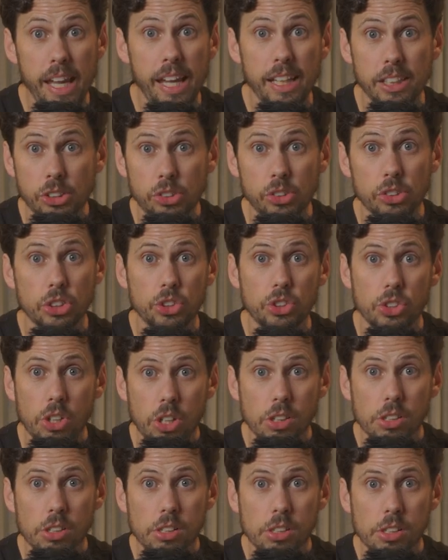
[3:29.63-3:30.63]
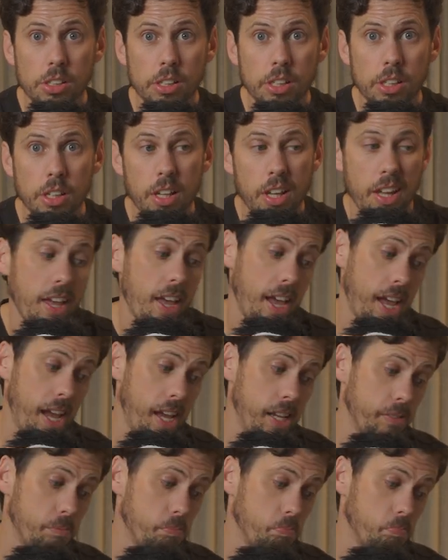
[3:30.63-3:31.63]
extra strong.
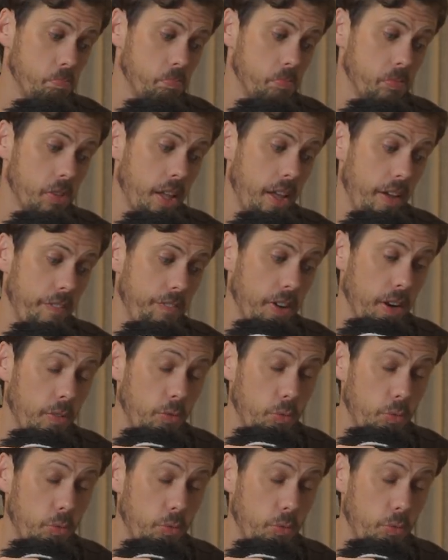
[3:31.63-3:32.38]
And if I